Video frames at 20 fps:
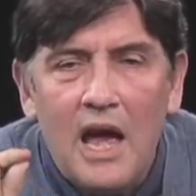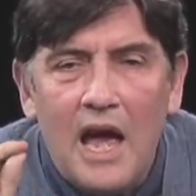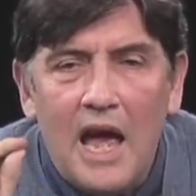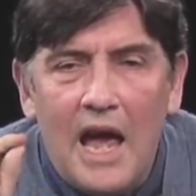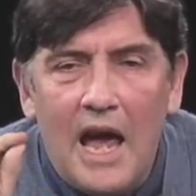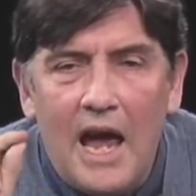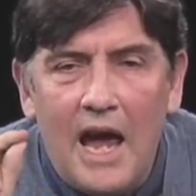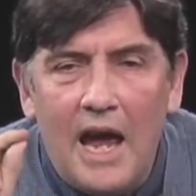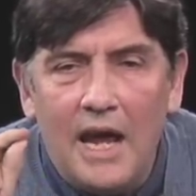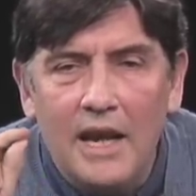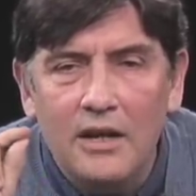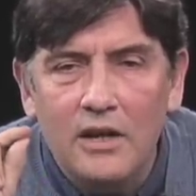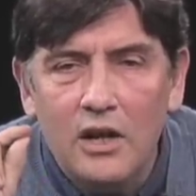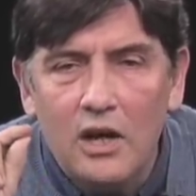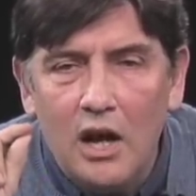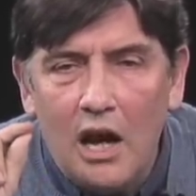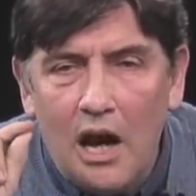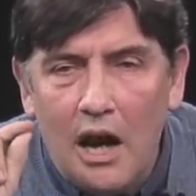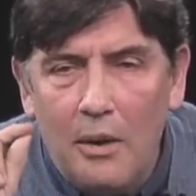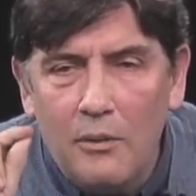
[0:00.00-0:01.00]
and
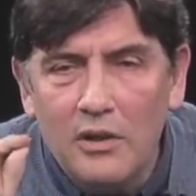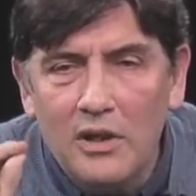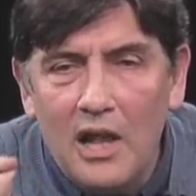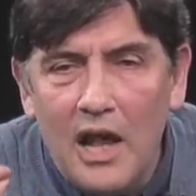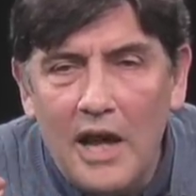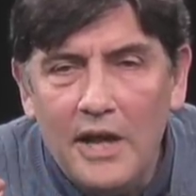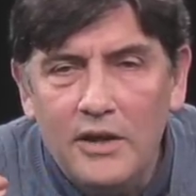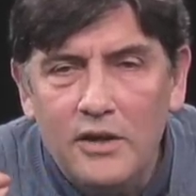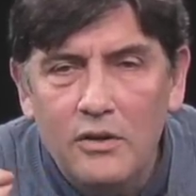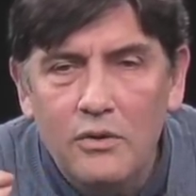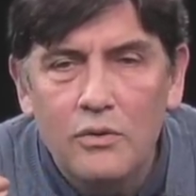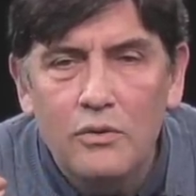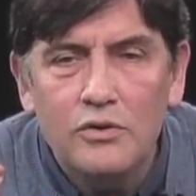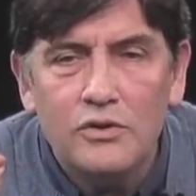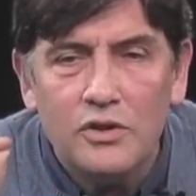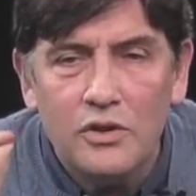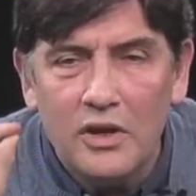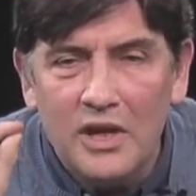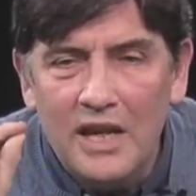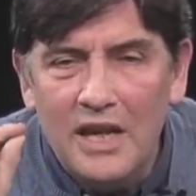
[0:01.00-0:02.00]
I would like you
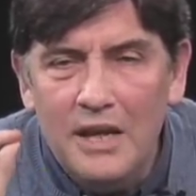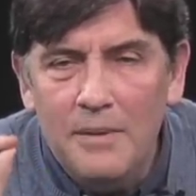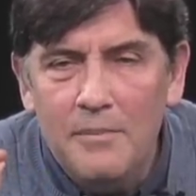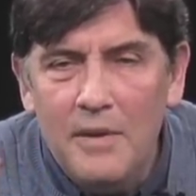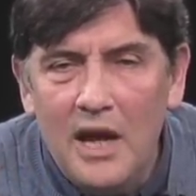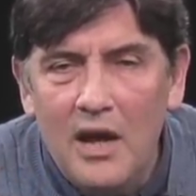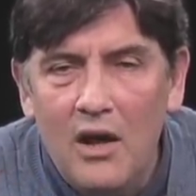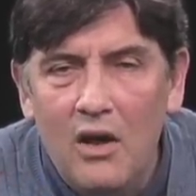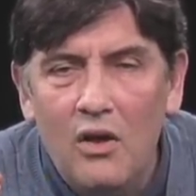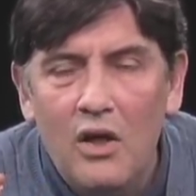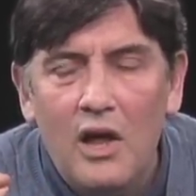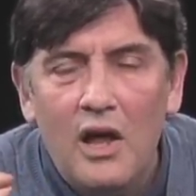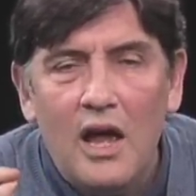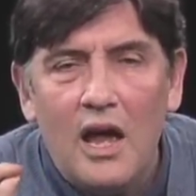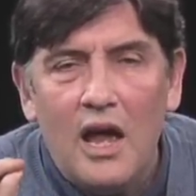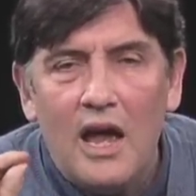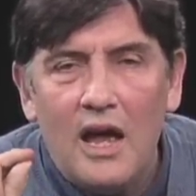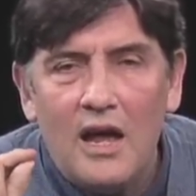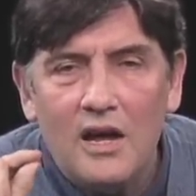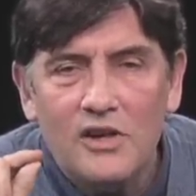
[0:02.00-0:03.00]
to email
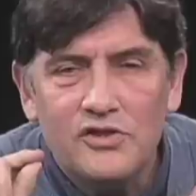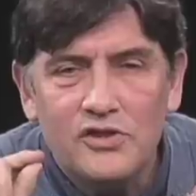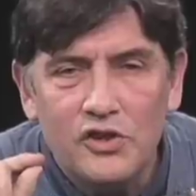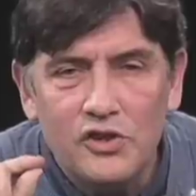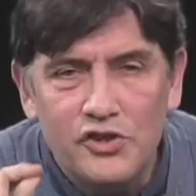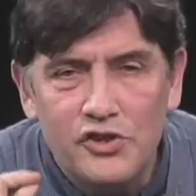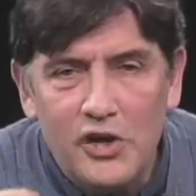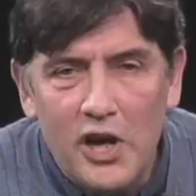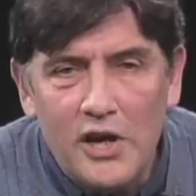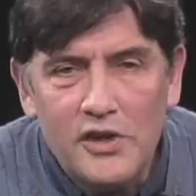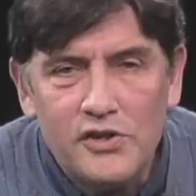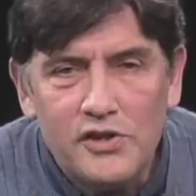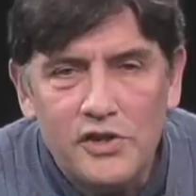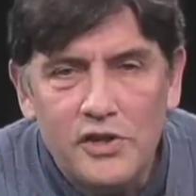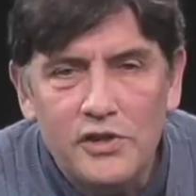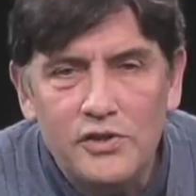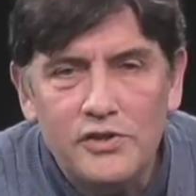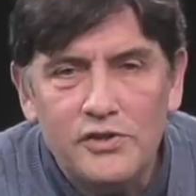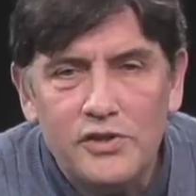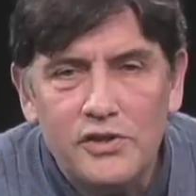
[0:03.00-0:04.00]

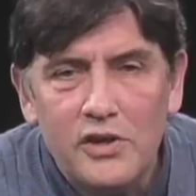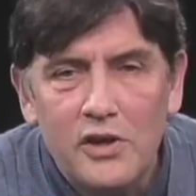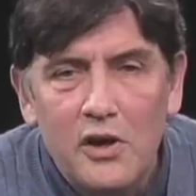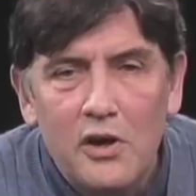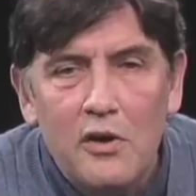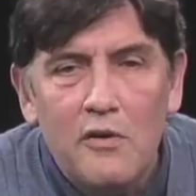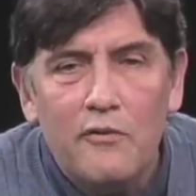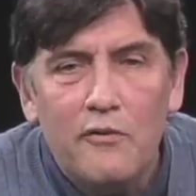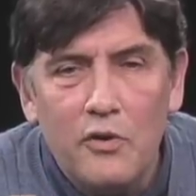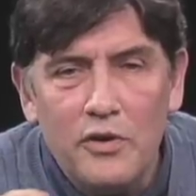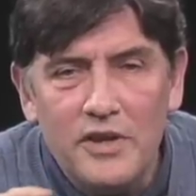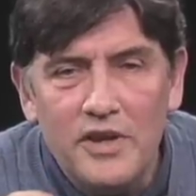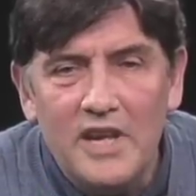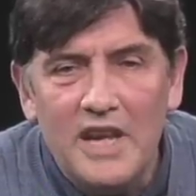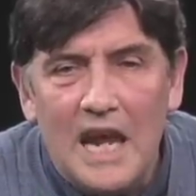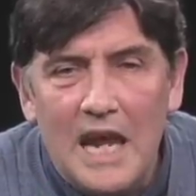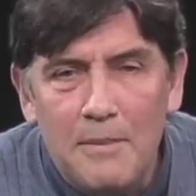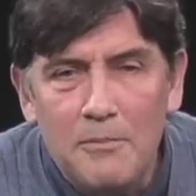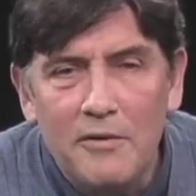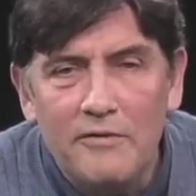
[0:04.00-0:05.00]
suggestions for the
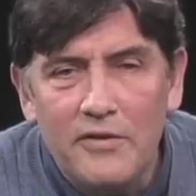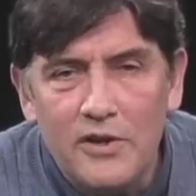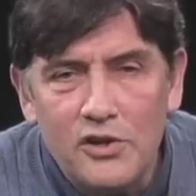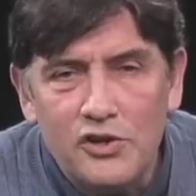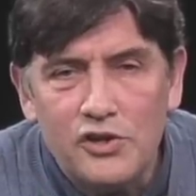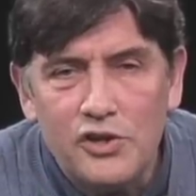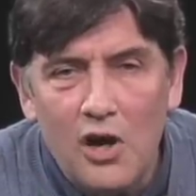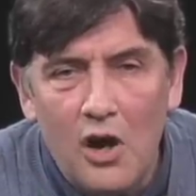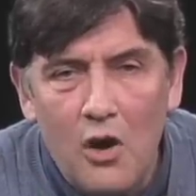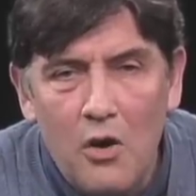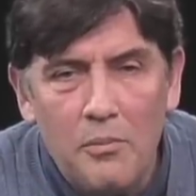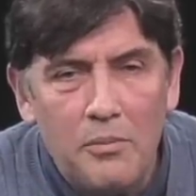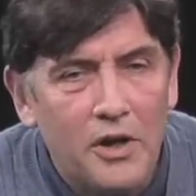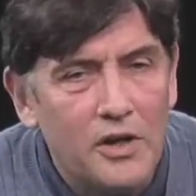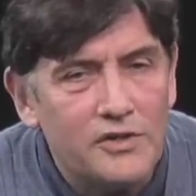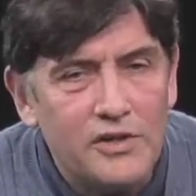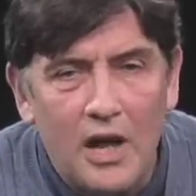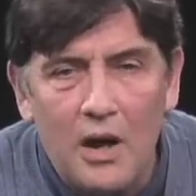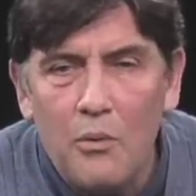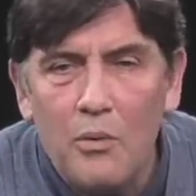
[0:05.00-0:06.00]
name of this show,
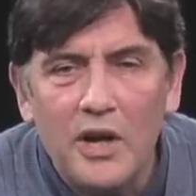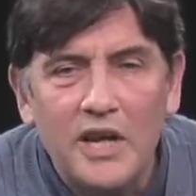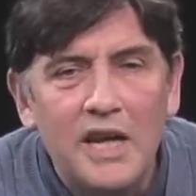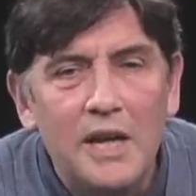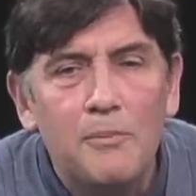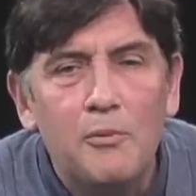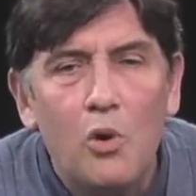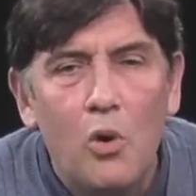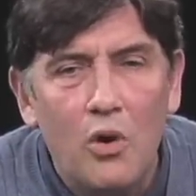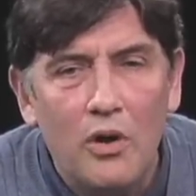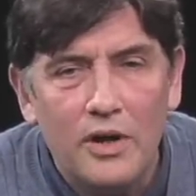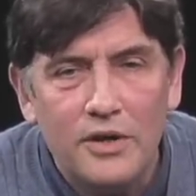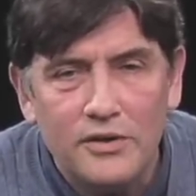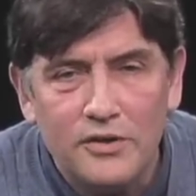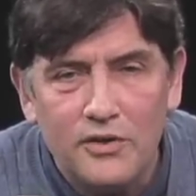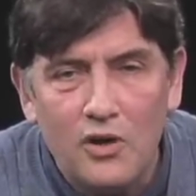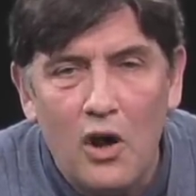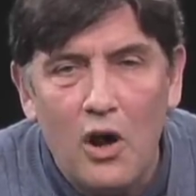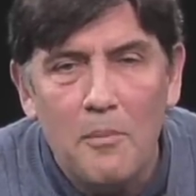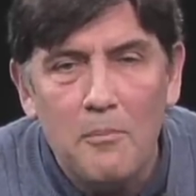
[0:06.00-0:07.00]
because I don't want to keep calling it the
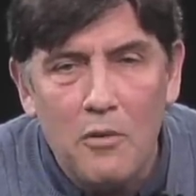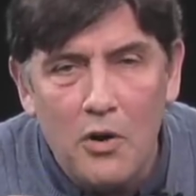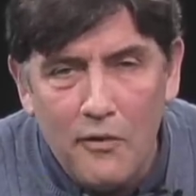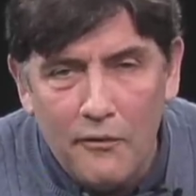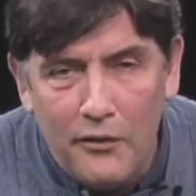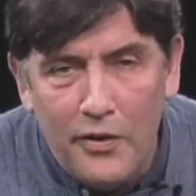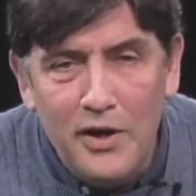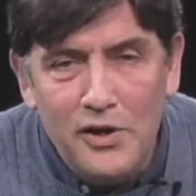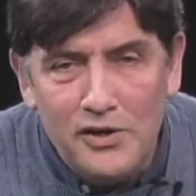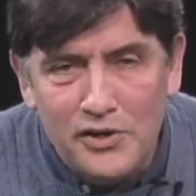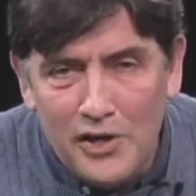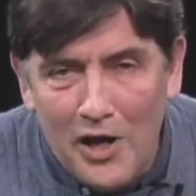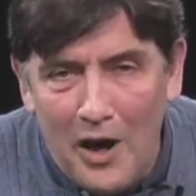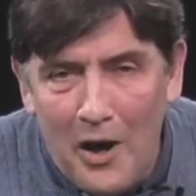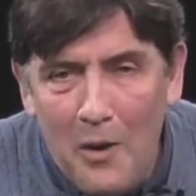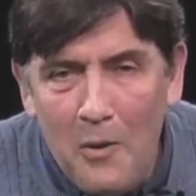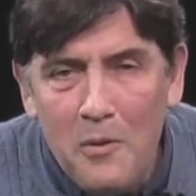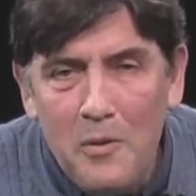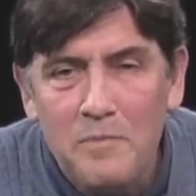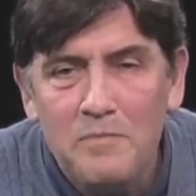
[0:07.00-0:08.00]
Tom Murphy
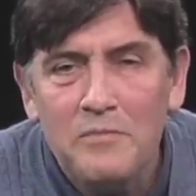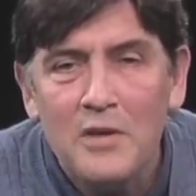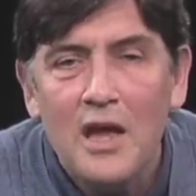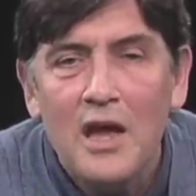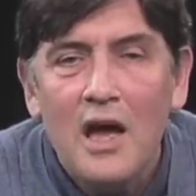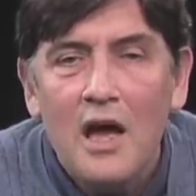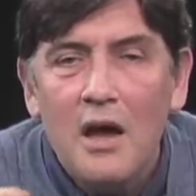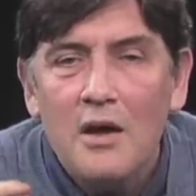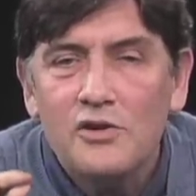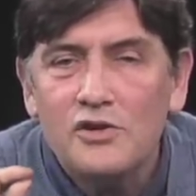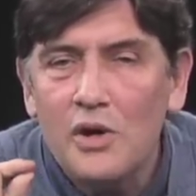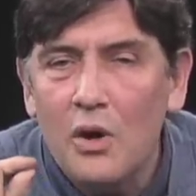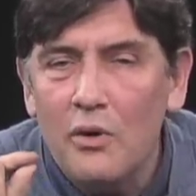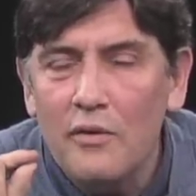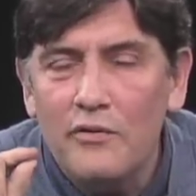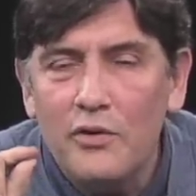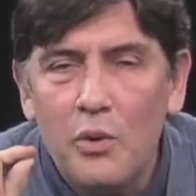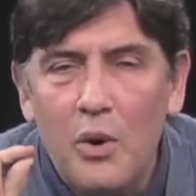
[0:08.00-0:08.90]
Show. So if you